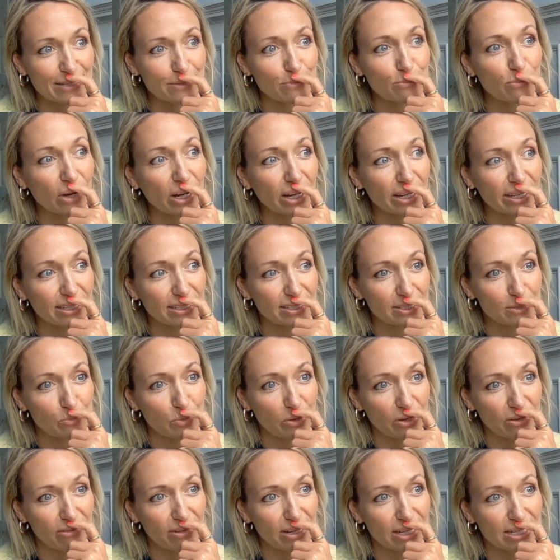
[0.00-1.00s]
my
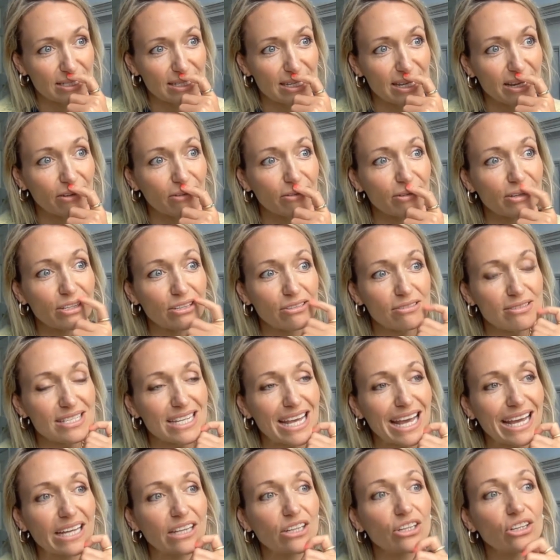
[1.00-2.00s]
experience hearing you
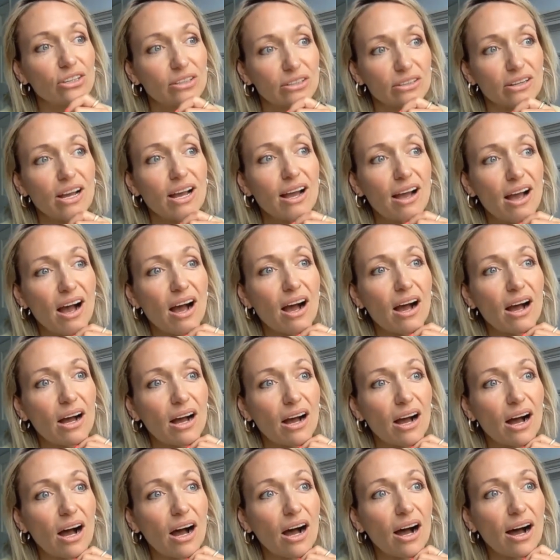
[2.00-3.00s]
say, look,
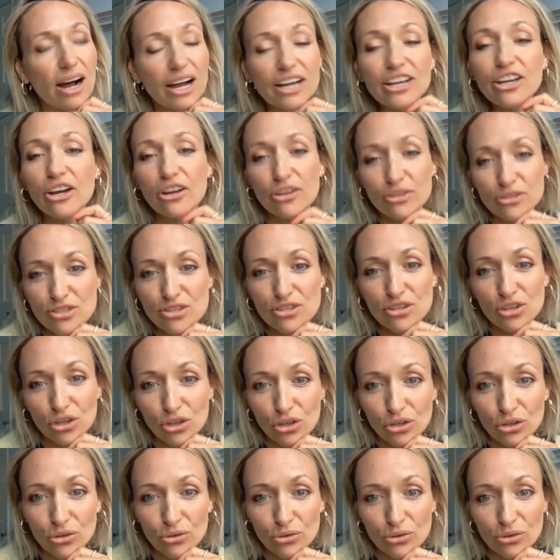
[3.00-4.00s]
I go
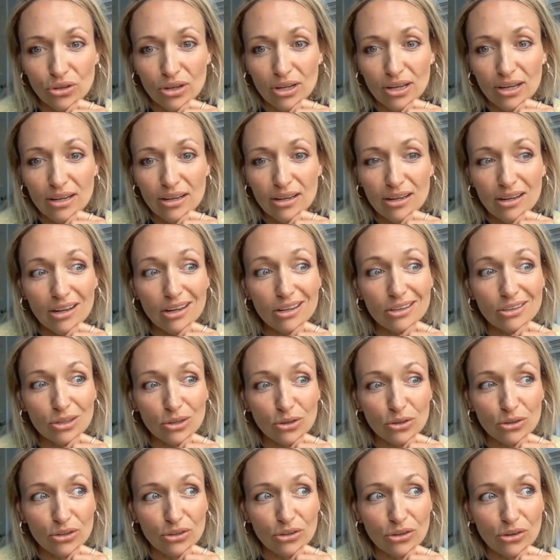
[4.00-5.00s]
to a
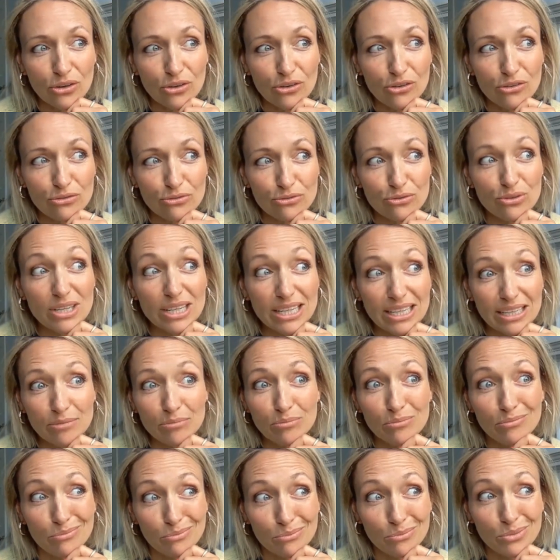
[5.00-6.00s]
lot of really
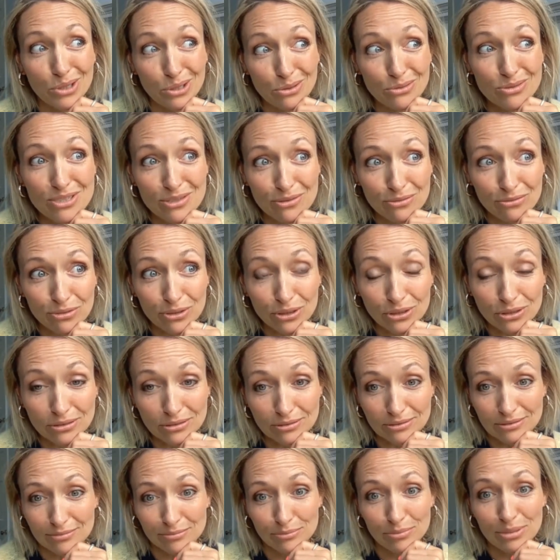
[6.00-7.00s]

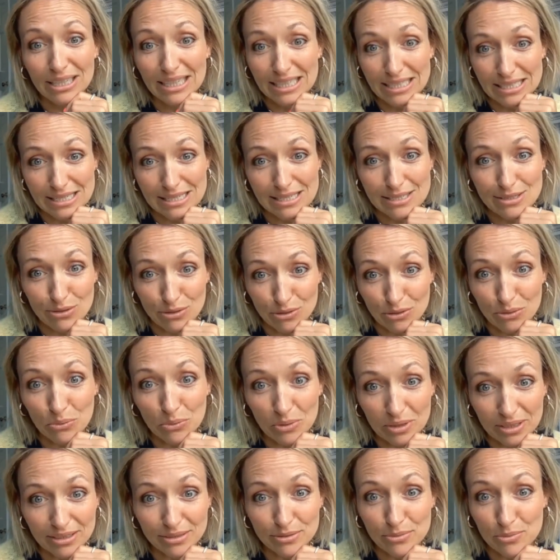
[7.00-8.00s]
beautiful places on the
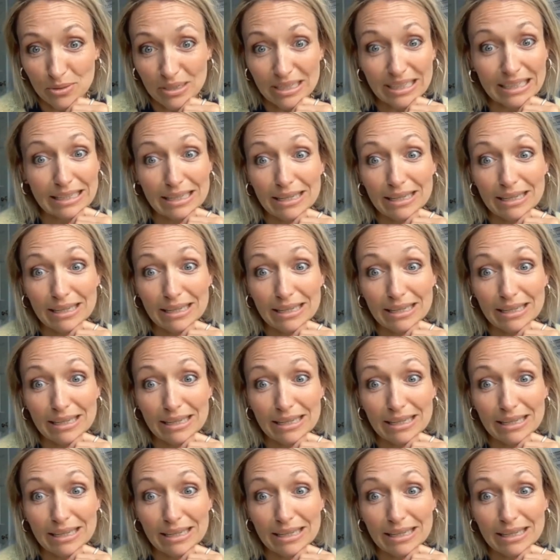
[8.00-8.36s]
world where